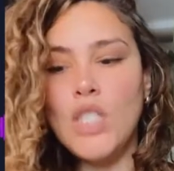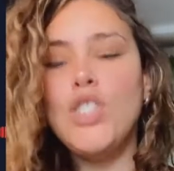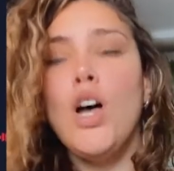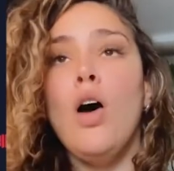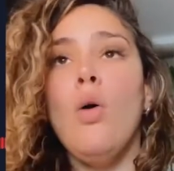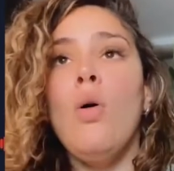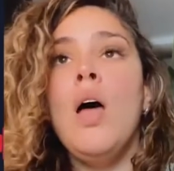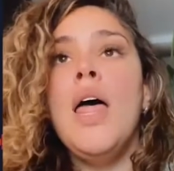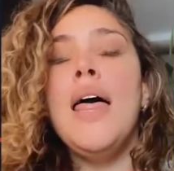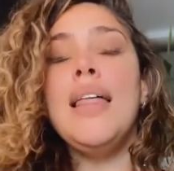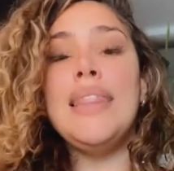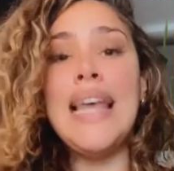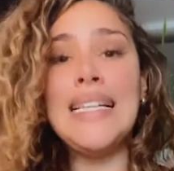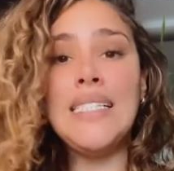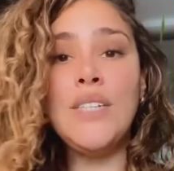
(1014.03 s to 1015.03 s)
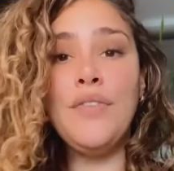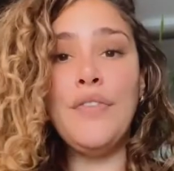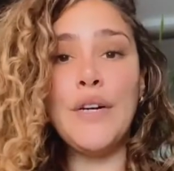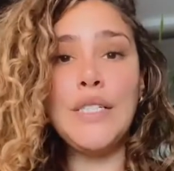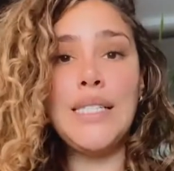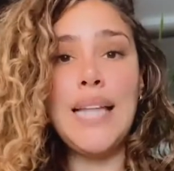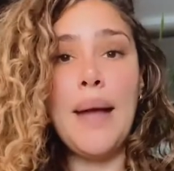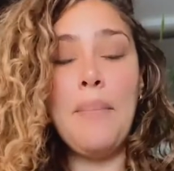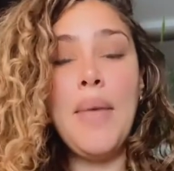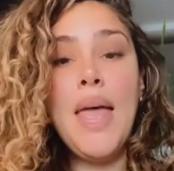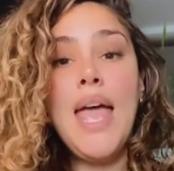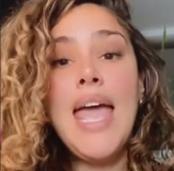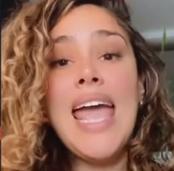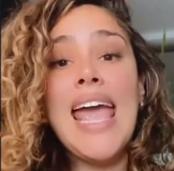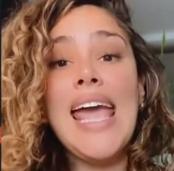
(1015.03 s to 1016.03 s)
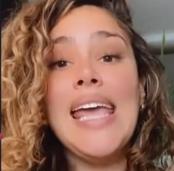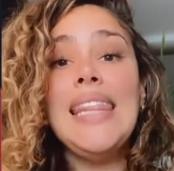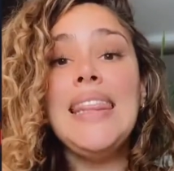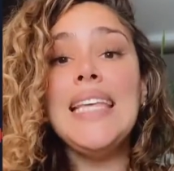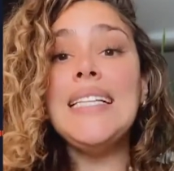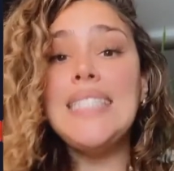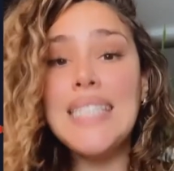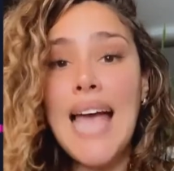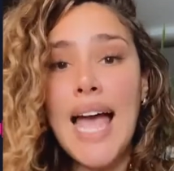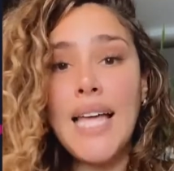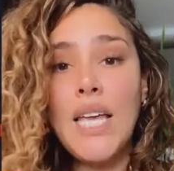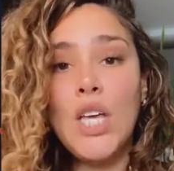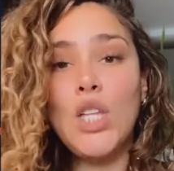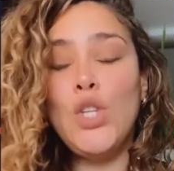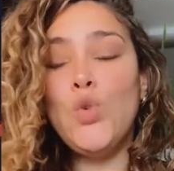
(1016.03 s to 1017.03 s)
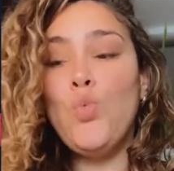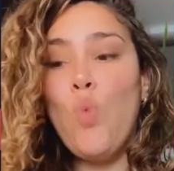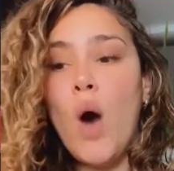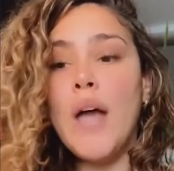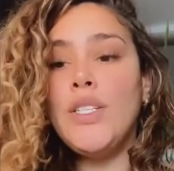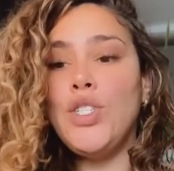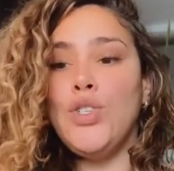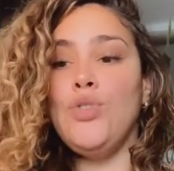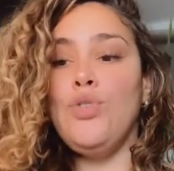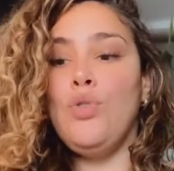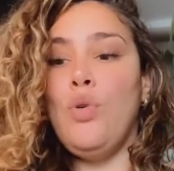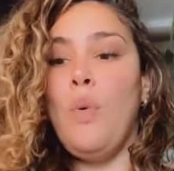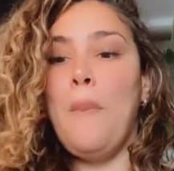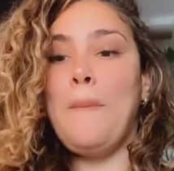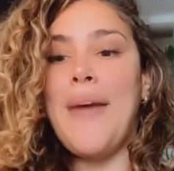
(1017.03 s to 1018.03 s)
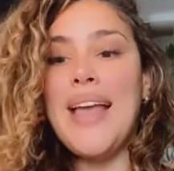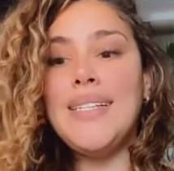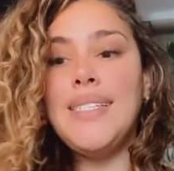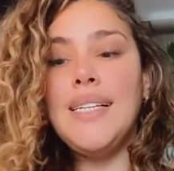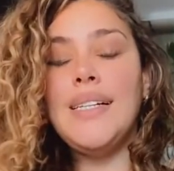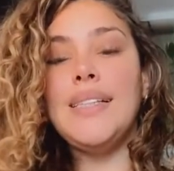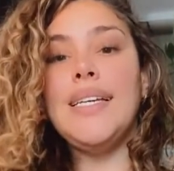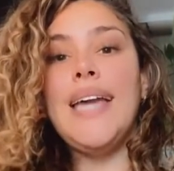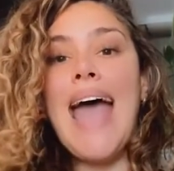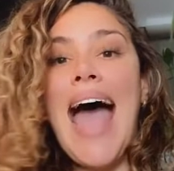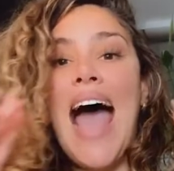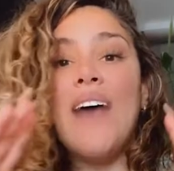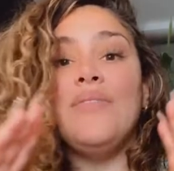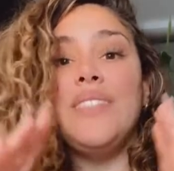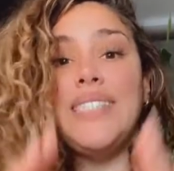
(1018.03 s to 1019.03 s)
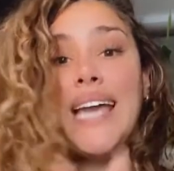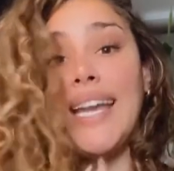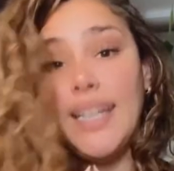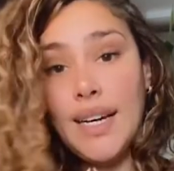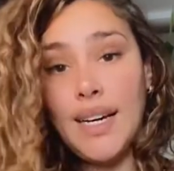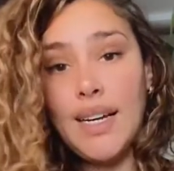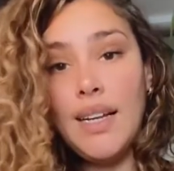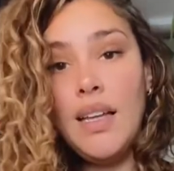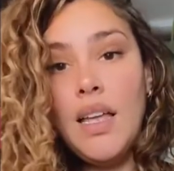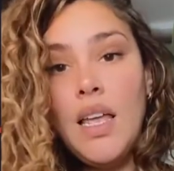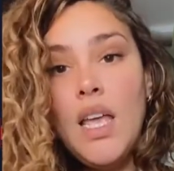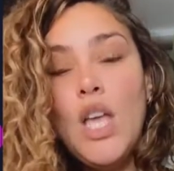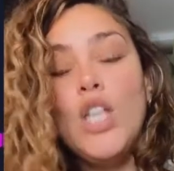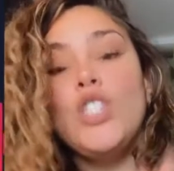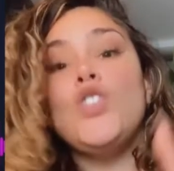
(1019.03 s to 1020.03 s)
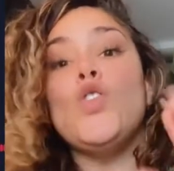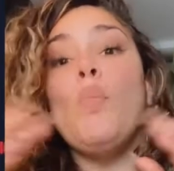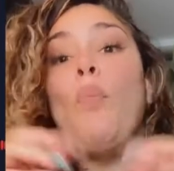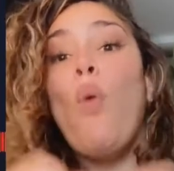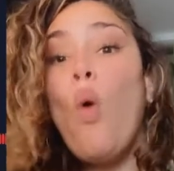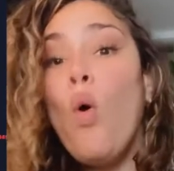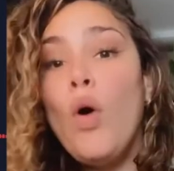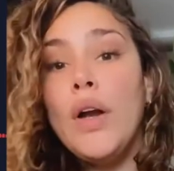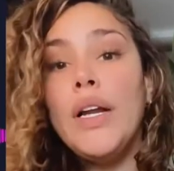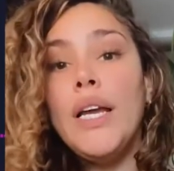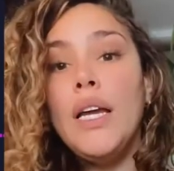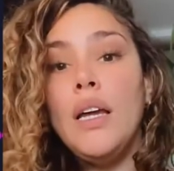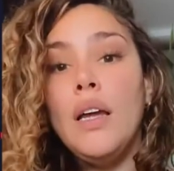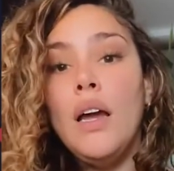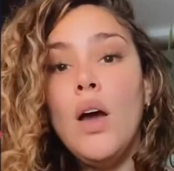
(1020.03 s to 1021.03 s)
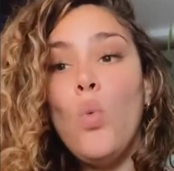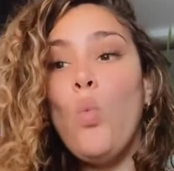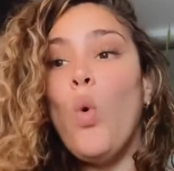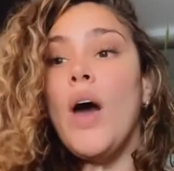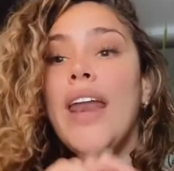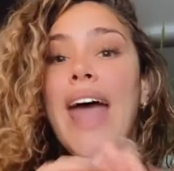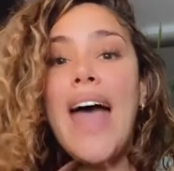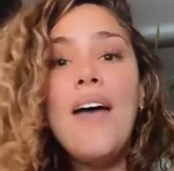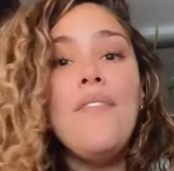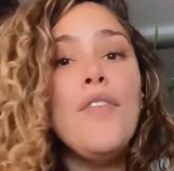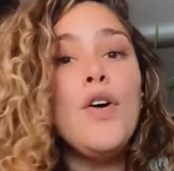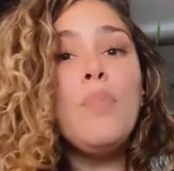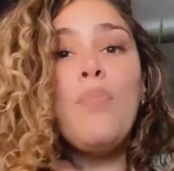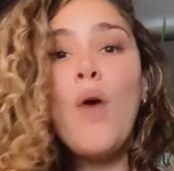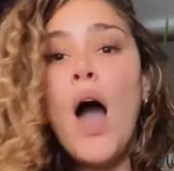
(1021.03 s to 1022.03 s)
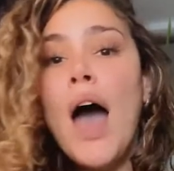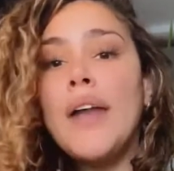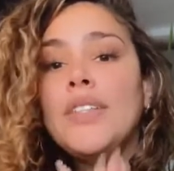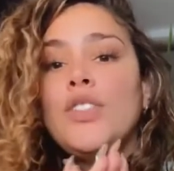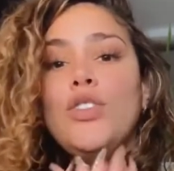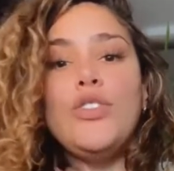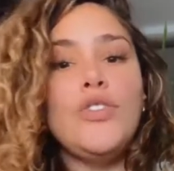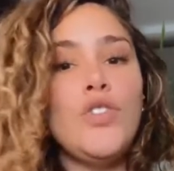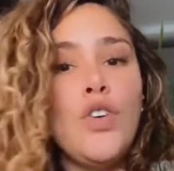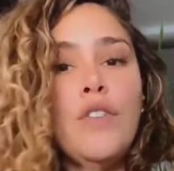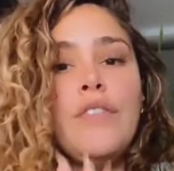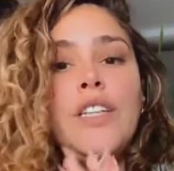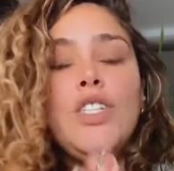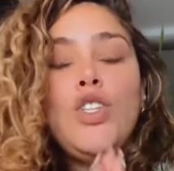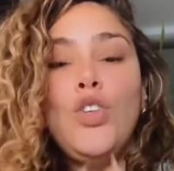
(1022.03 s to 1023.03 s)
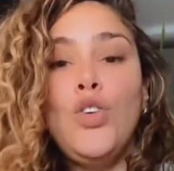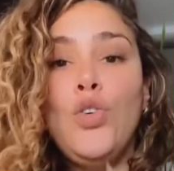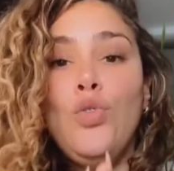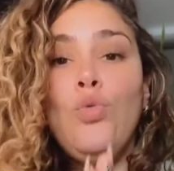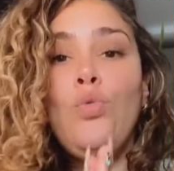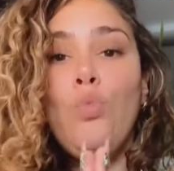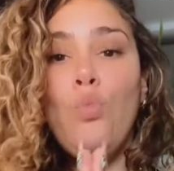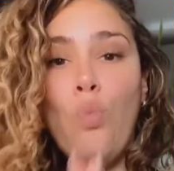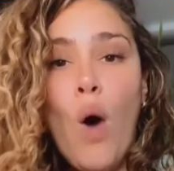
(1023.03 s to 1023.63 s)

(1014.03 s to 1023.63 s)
So that's the first step. In the deck, you want to basically have data supporting whatever product or service you